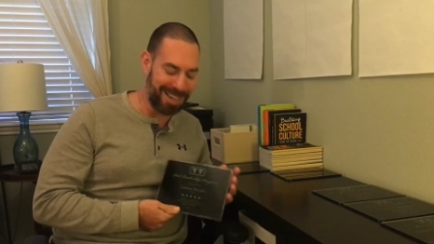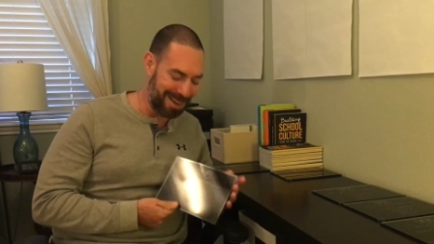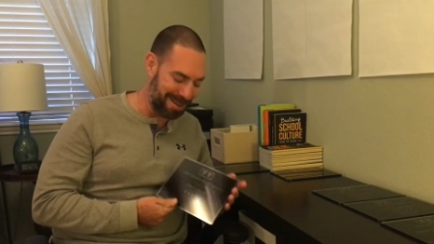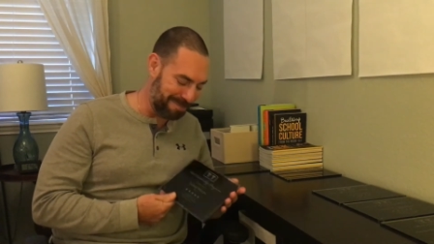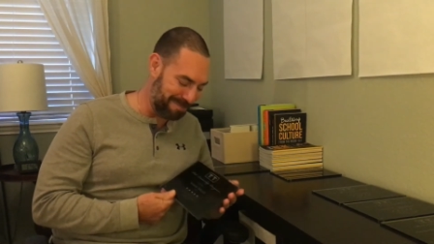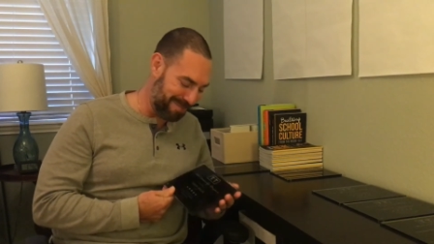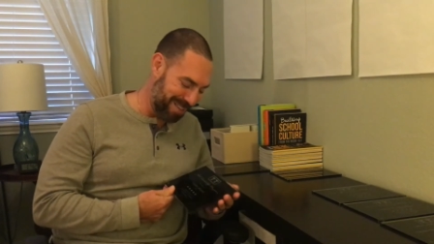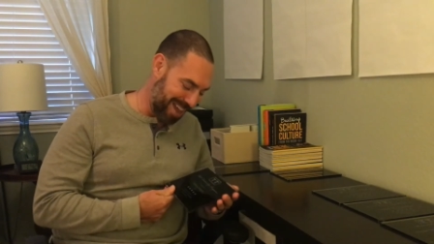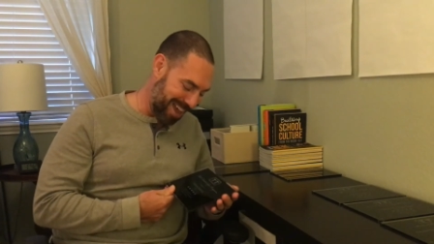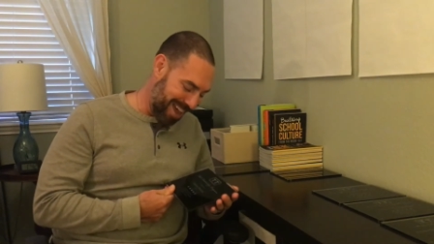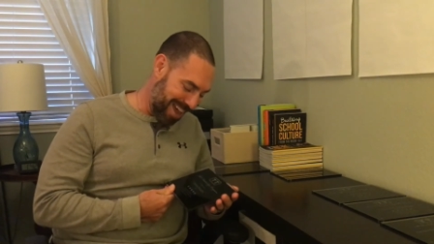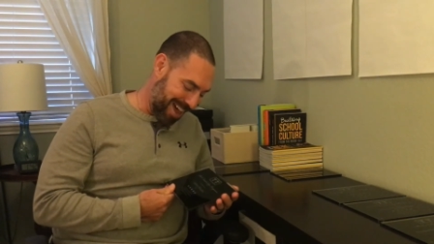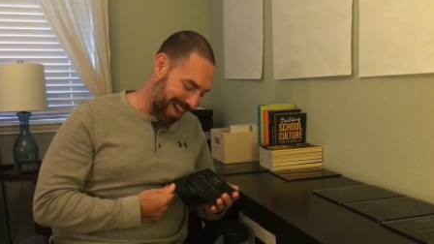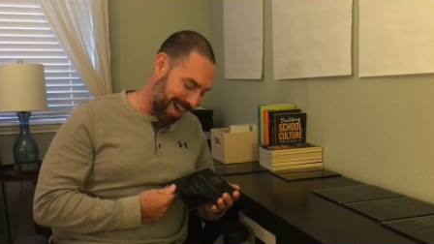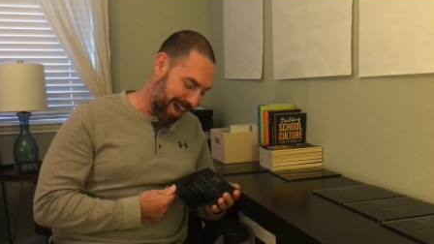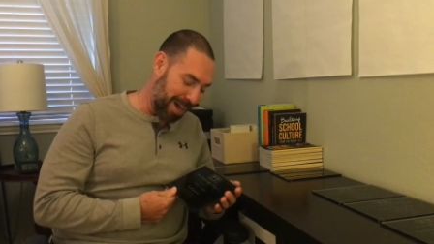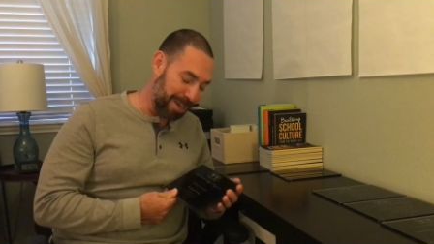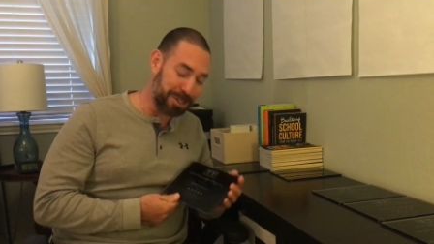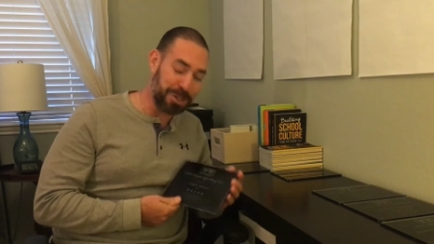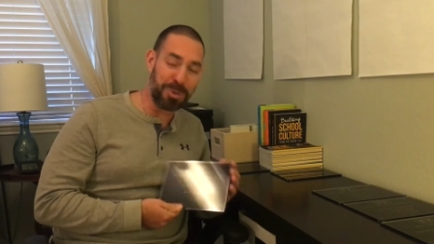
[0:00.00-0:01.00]
Um,
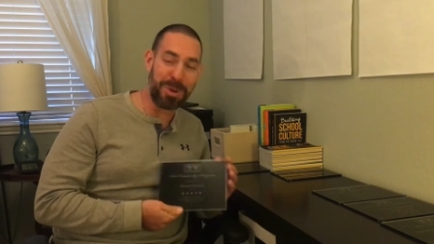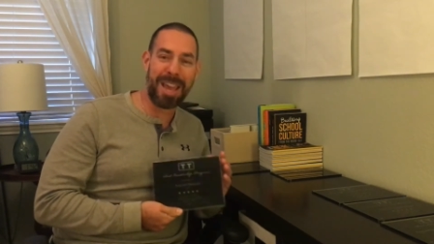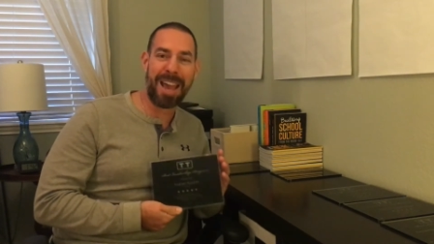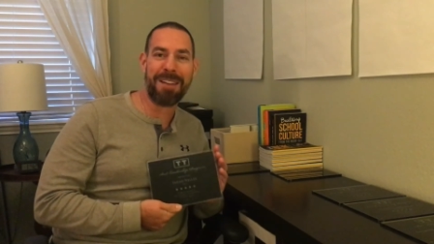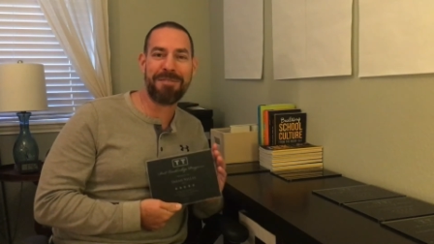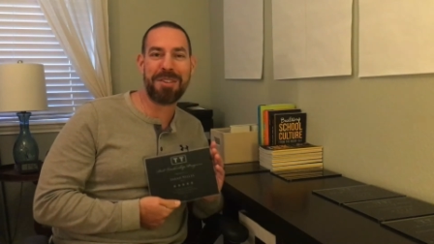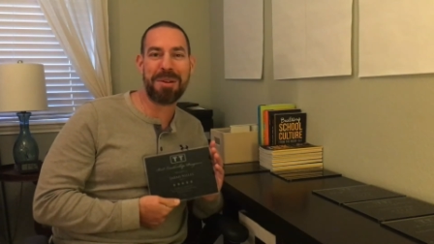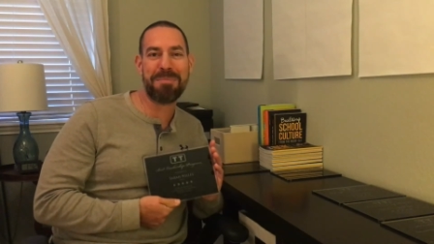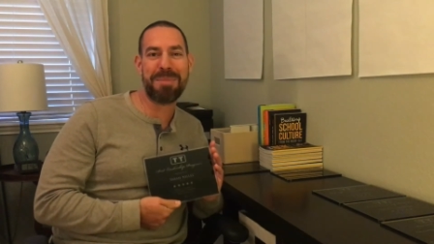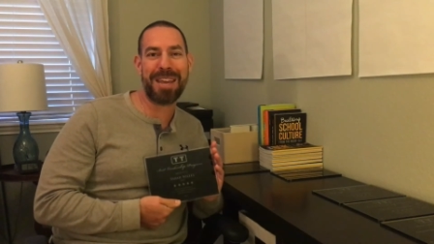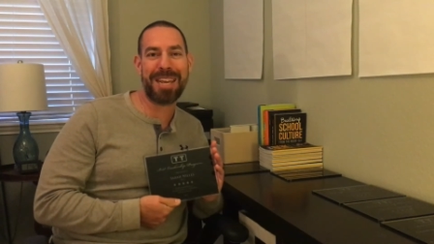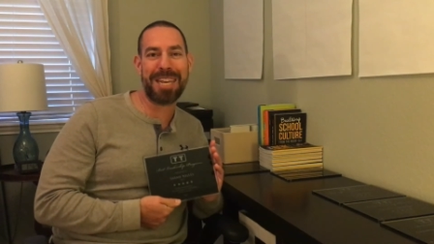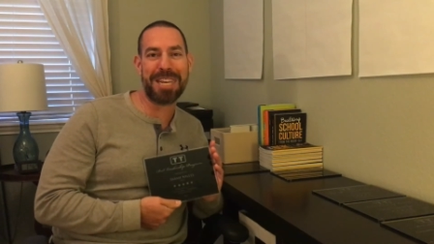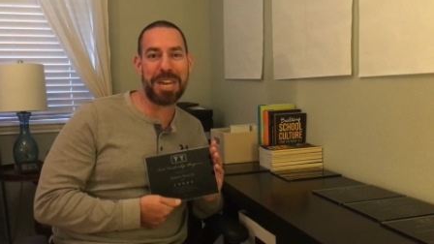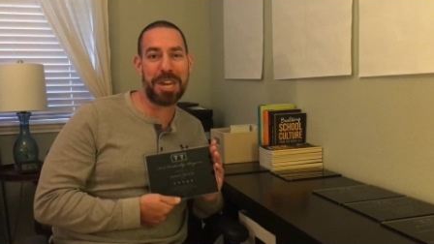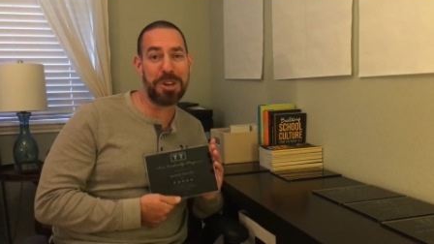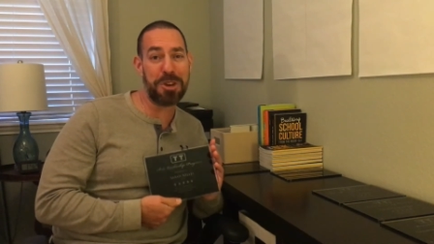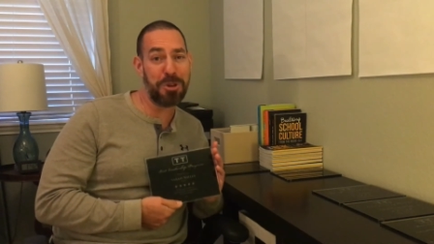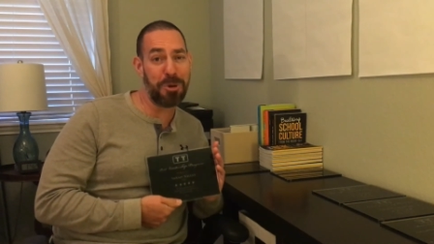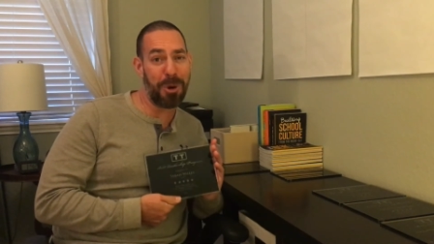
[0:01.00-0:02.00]
uh, so we have them making
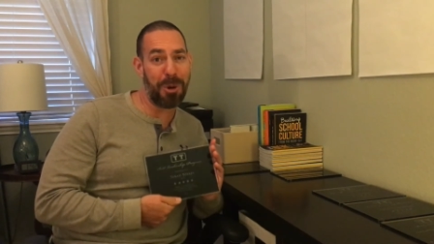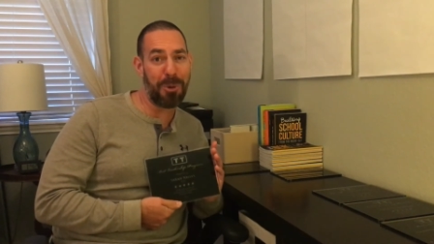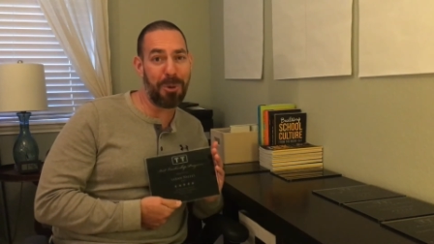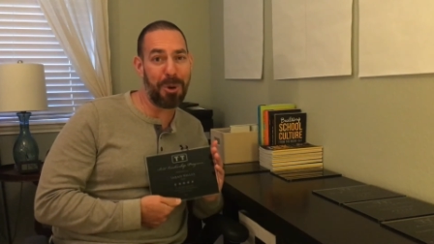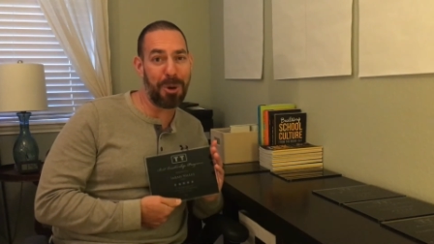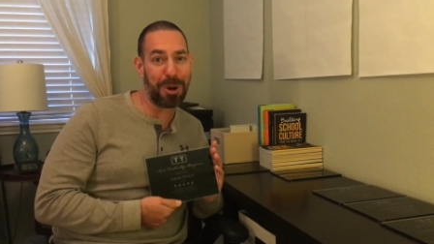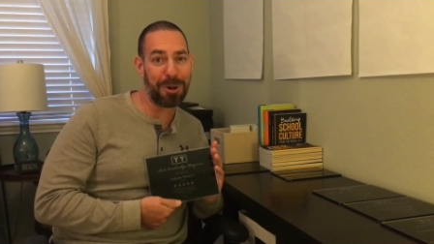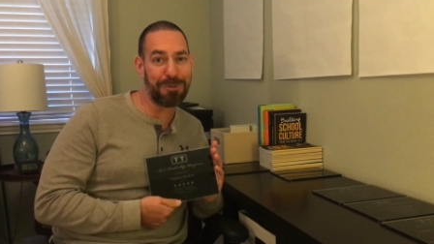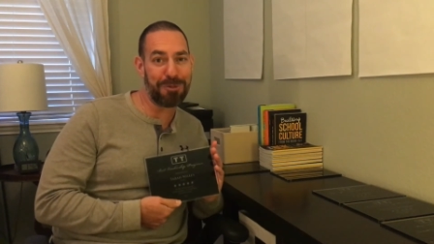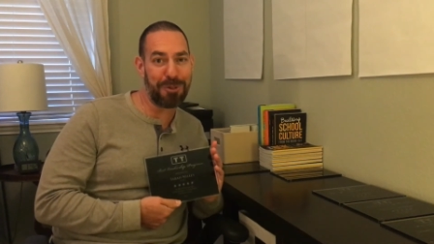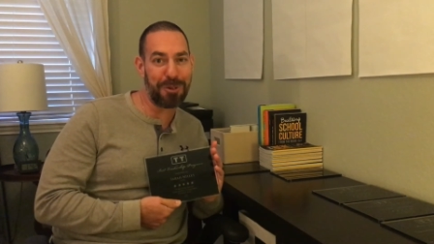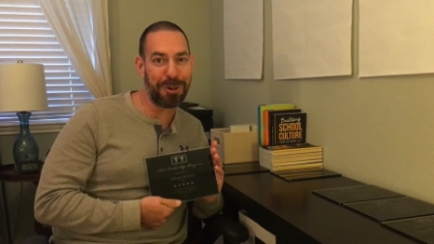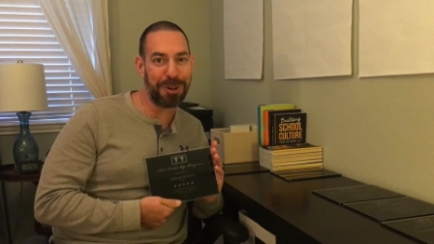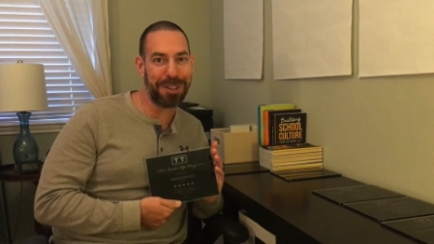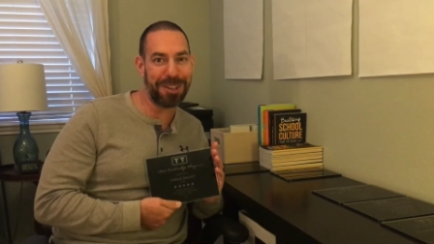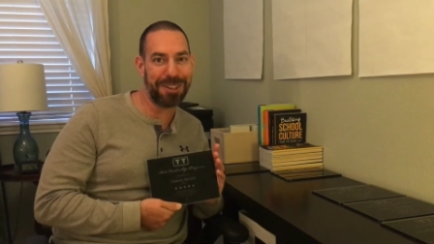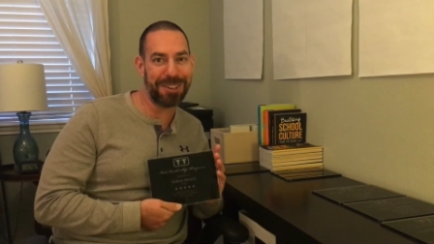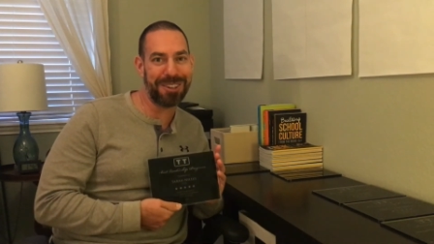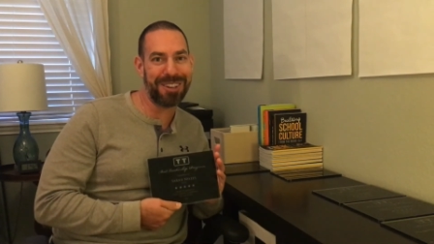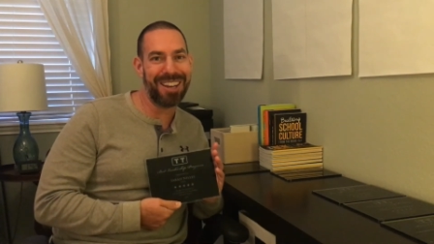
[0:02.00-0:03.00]
a new award for
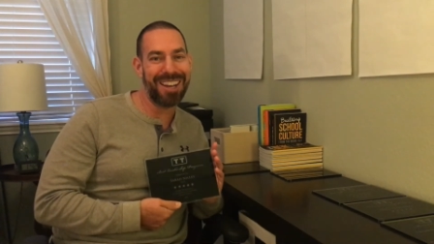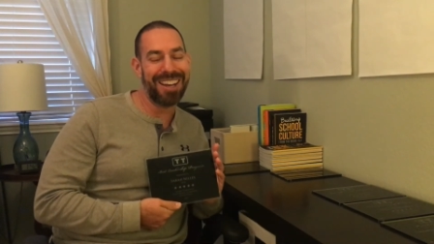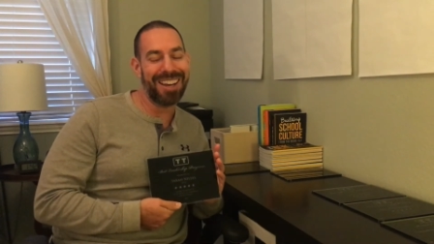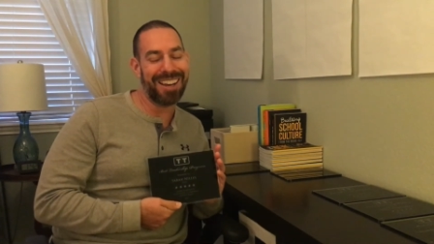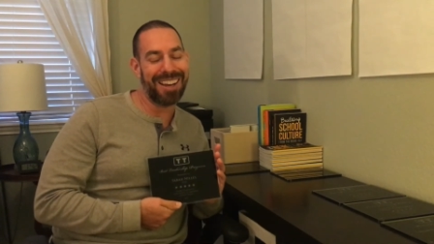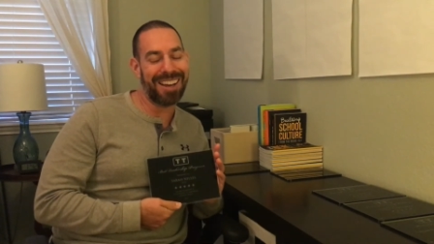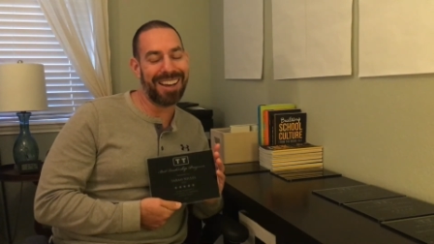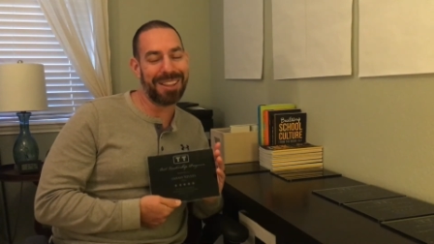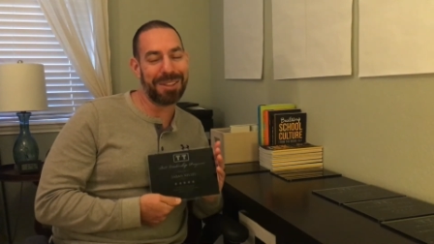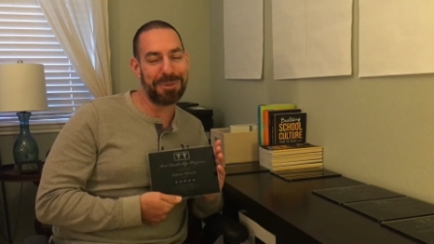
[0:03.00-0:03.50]
you uh,